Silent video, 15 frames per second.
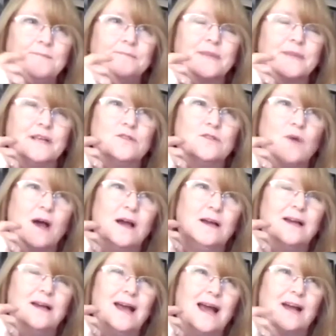so I,
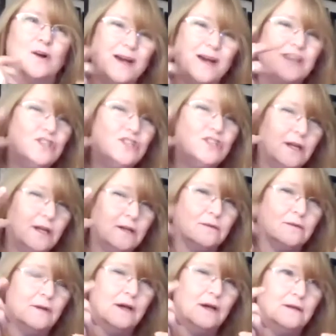I
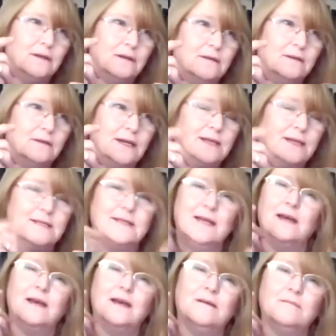question, is
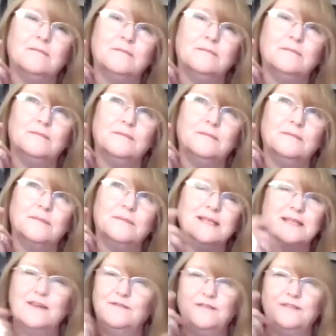there is
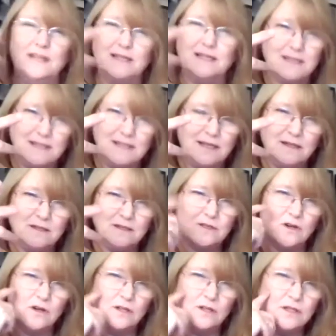there validity in
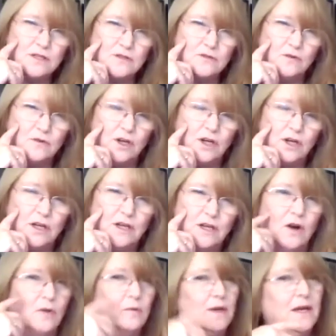starting it so early?
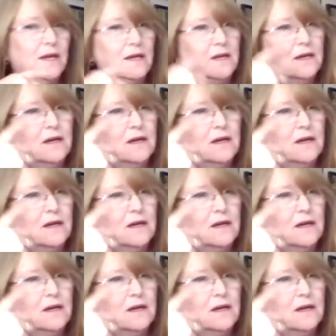Are we,